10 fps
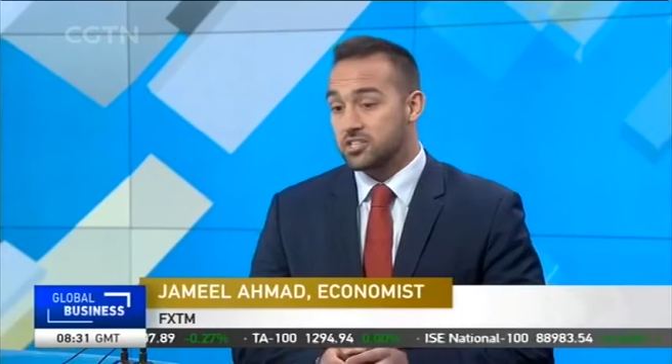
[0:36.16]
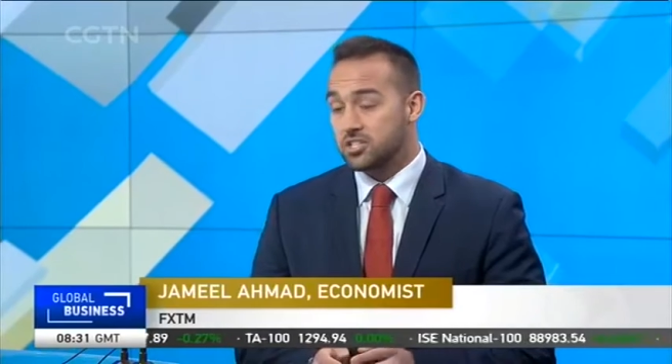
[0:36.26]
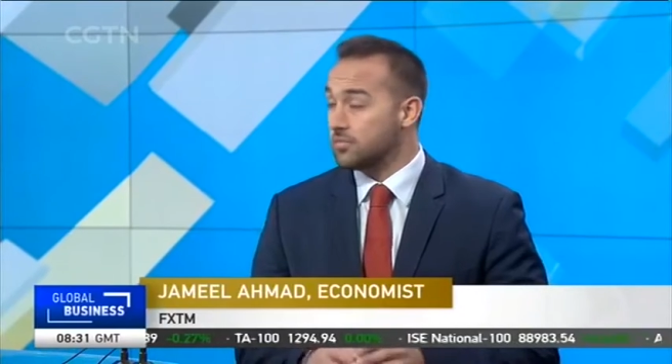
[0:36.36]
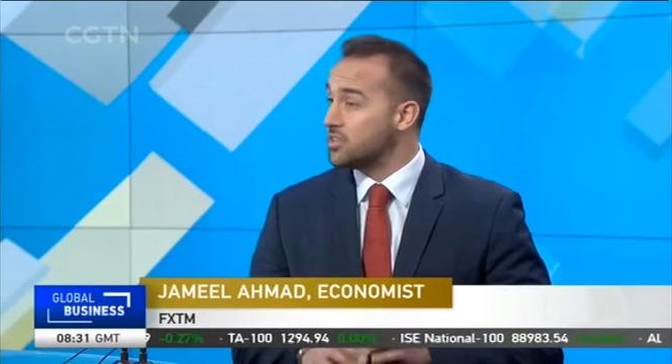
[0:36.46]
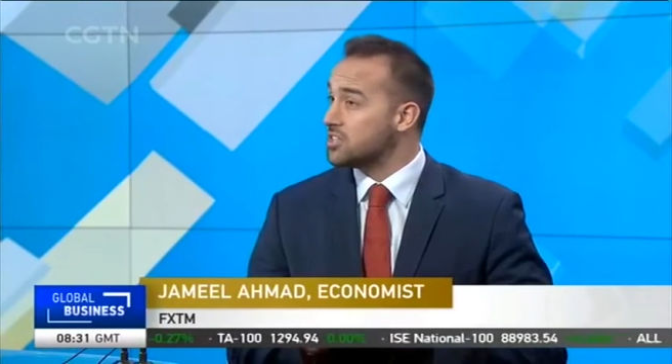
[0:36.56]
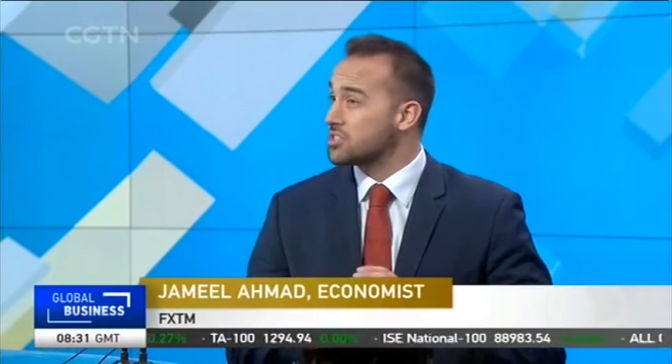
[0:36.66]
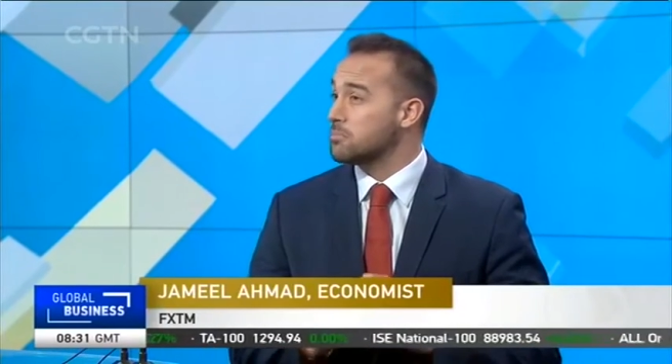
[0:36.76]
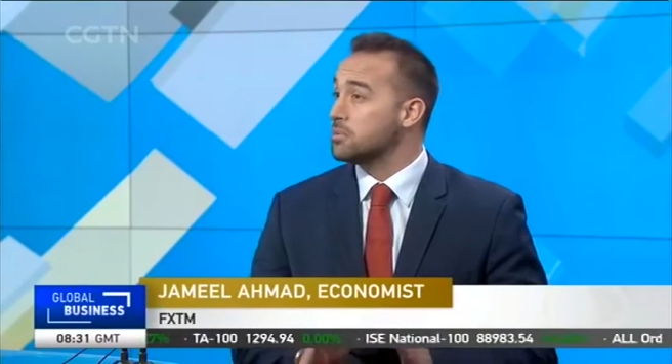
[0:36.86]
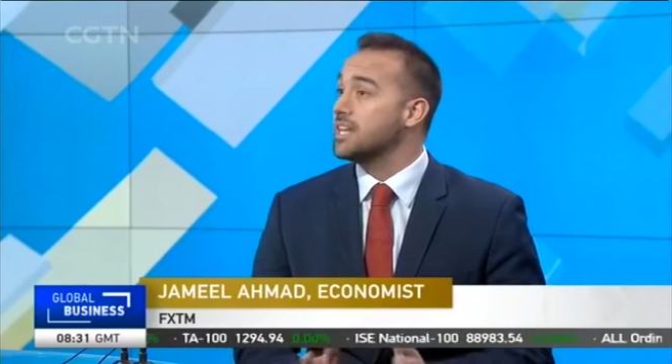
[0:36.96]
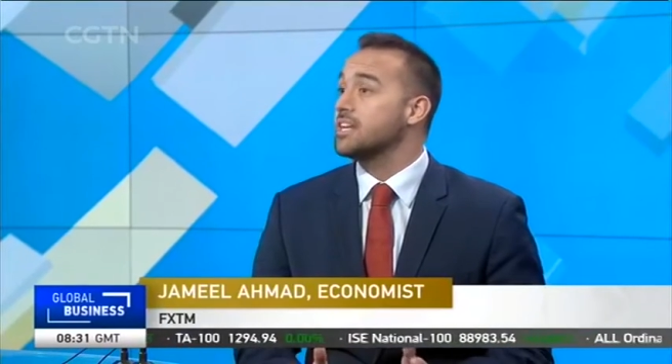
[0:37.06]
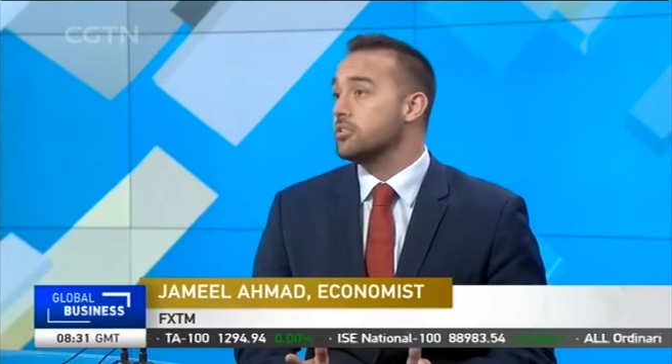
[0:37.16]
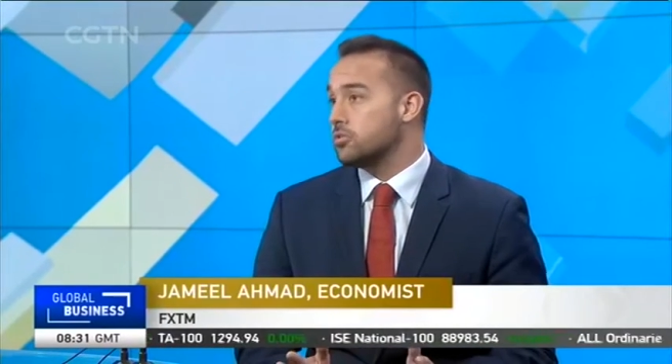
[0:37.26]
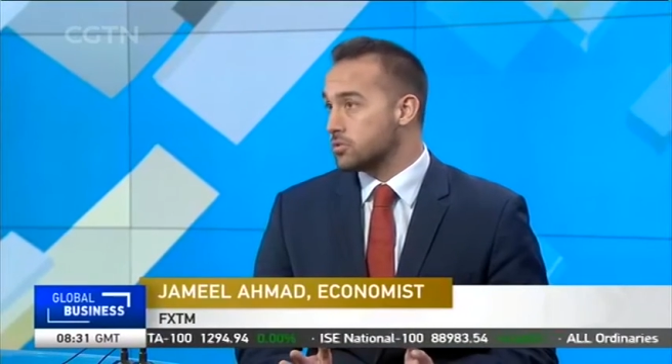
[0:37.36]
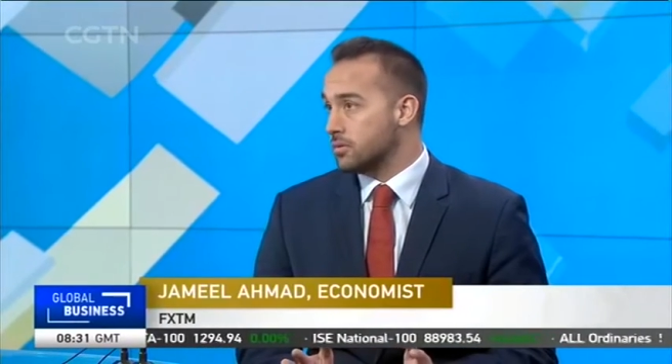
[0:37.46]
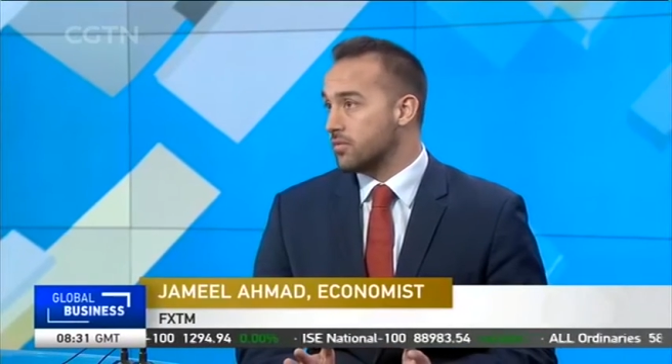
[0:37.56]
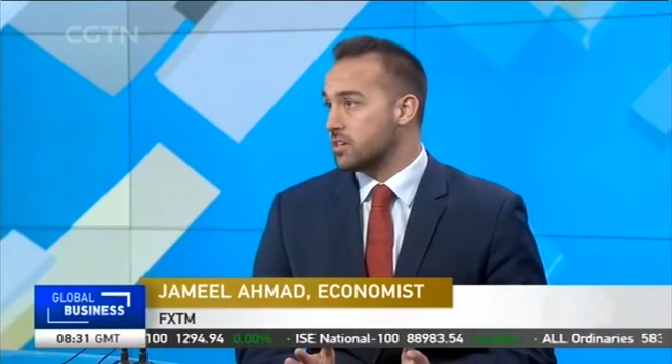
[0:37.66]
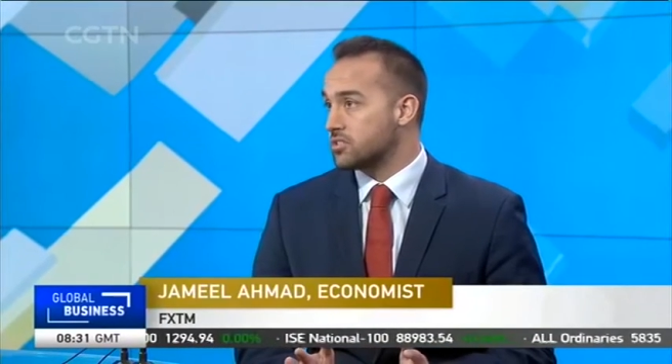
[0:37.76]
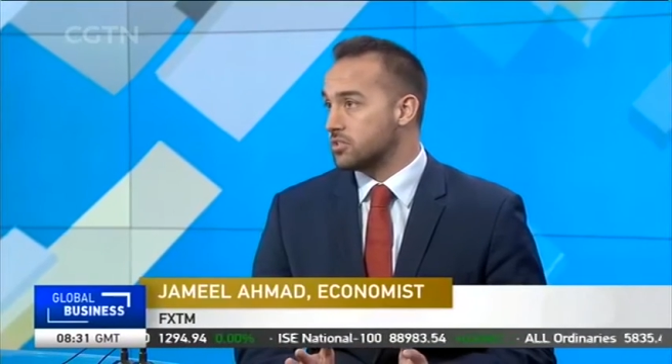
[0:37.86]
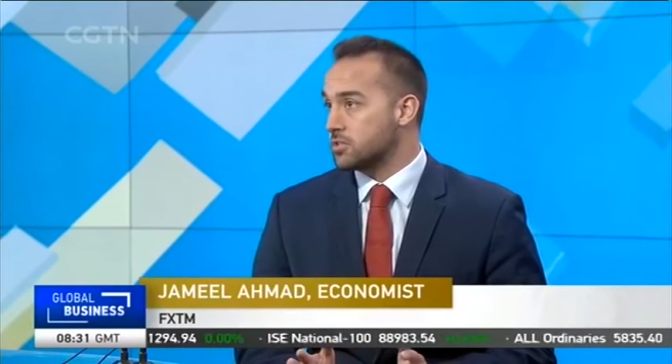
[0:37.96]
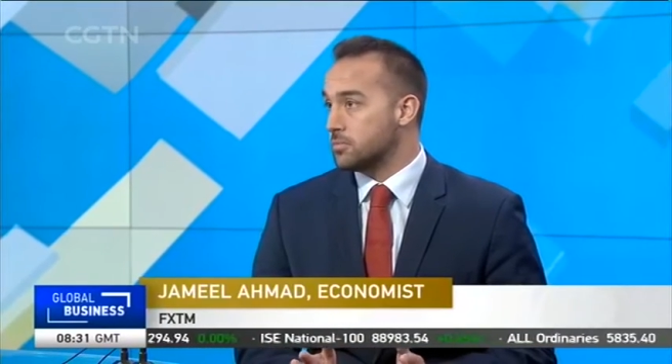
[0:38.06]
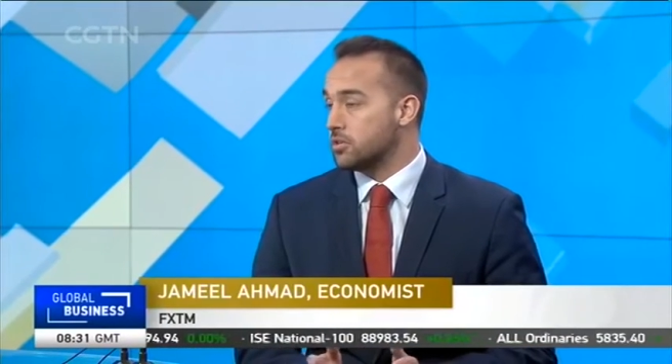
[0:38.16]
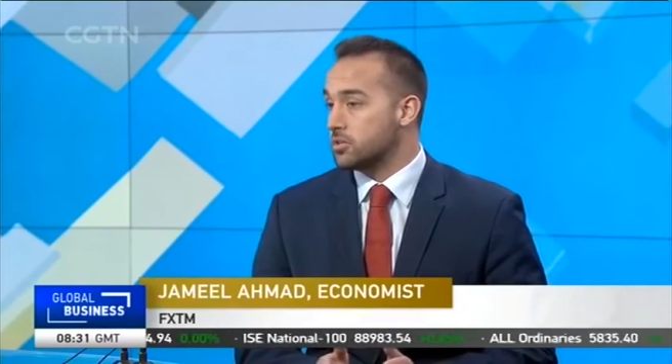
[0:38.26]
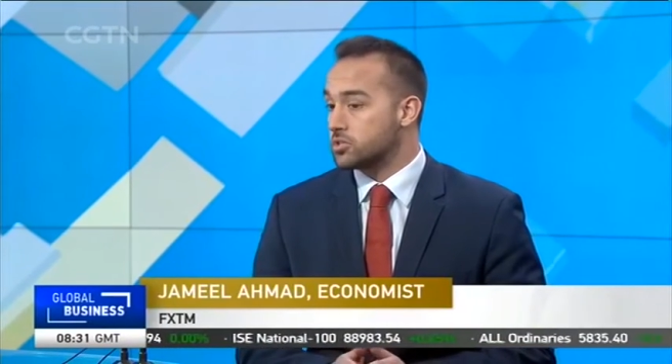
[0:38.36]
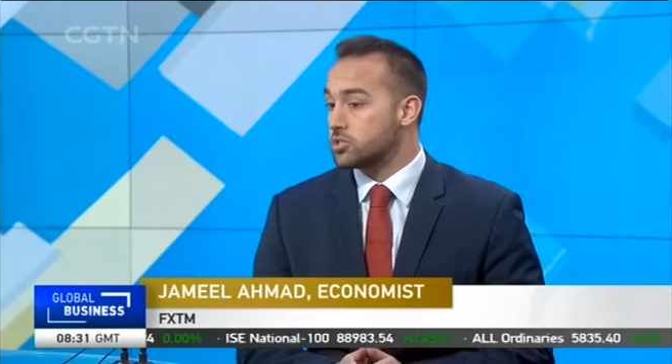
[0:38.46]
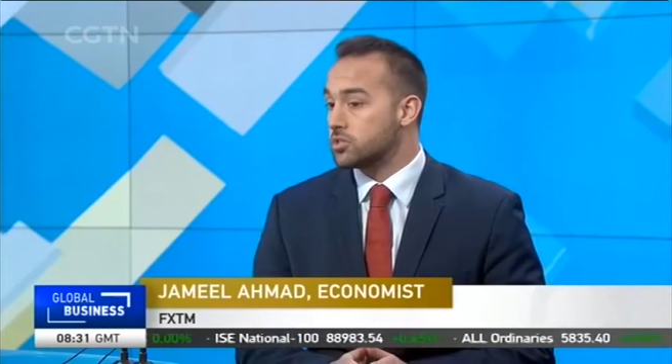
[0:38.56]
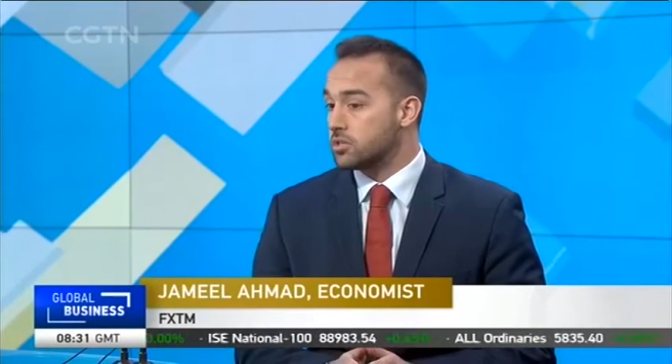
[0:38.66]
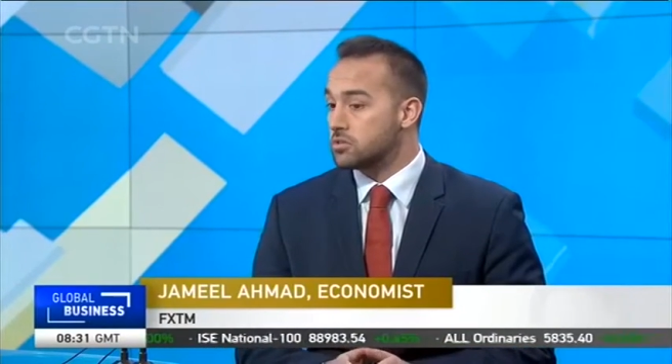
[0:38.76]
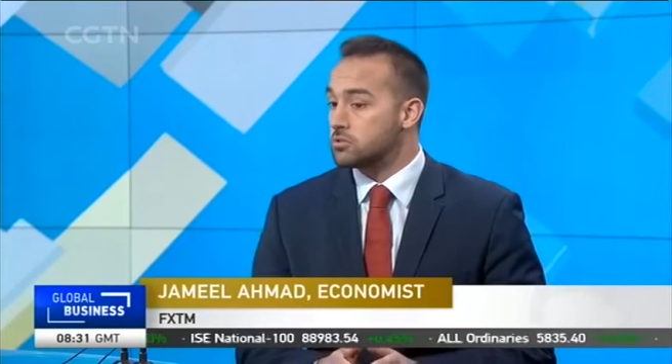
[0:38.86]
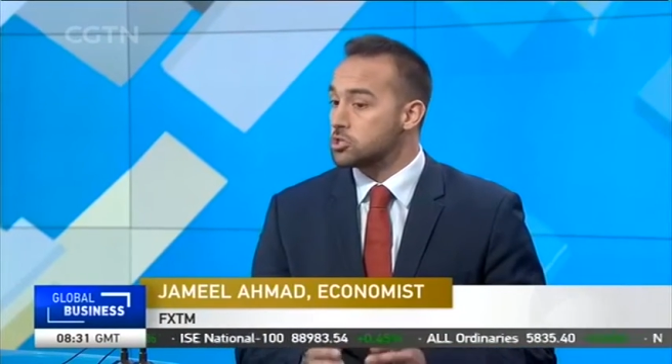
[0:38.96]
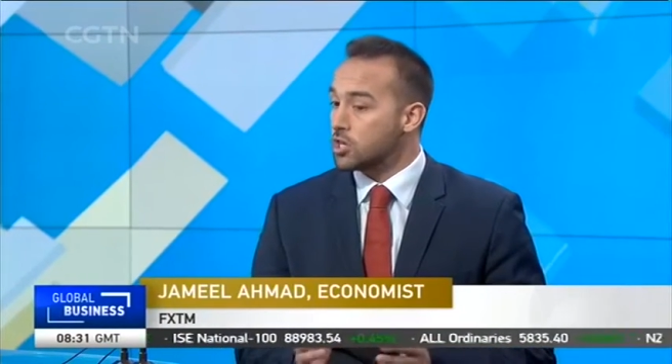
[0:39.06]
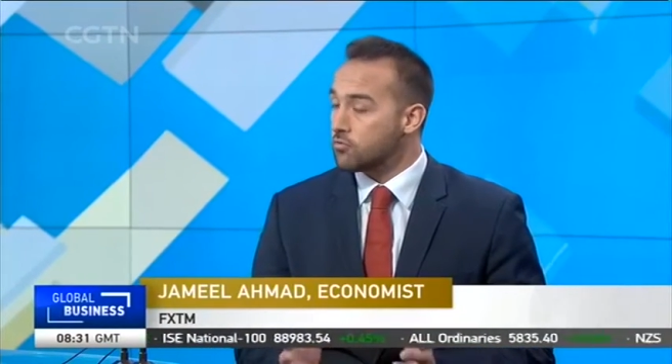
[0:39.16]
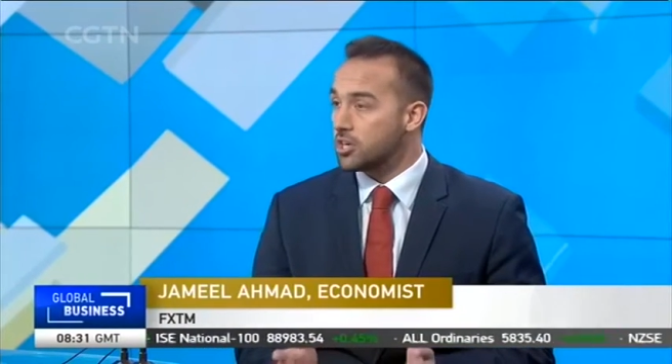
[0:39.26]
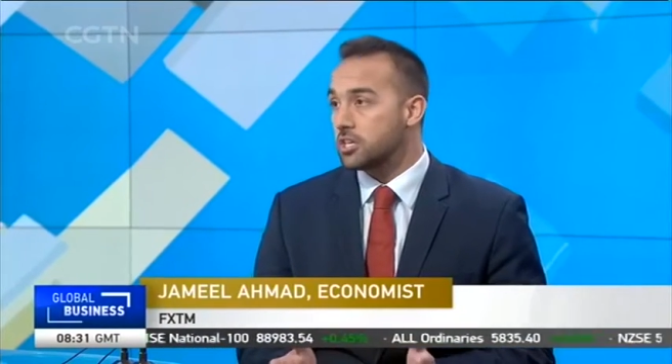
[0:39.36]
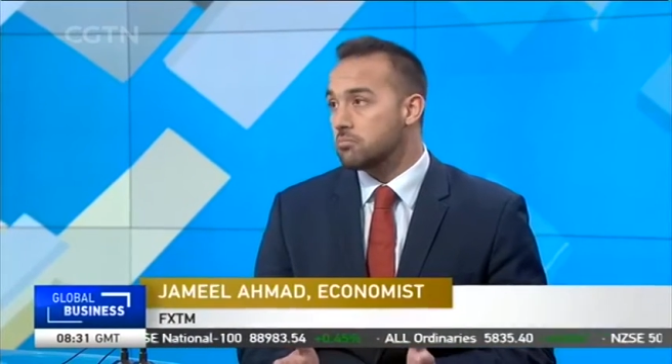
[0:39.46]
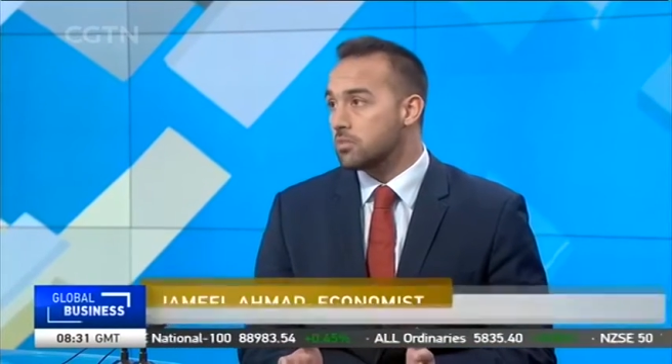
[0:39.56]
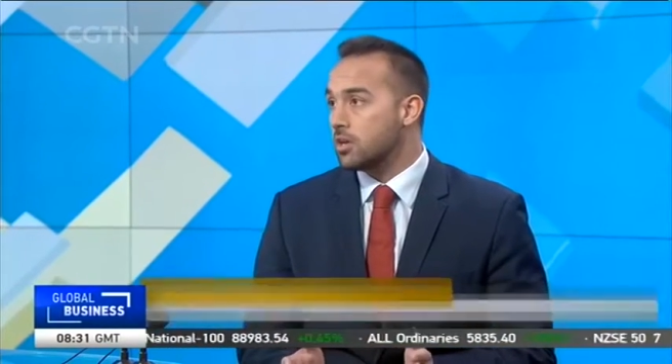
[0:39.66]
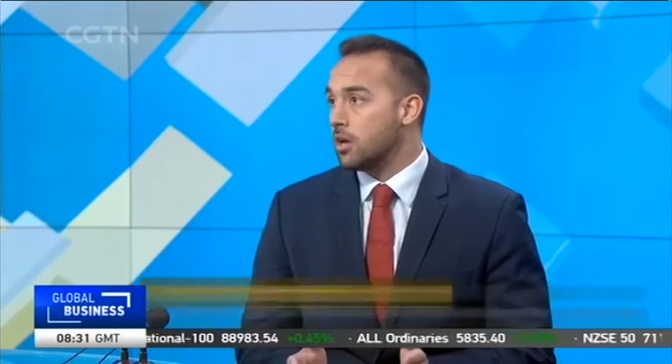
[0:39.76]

and it's something that's completely new to investors because generally,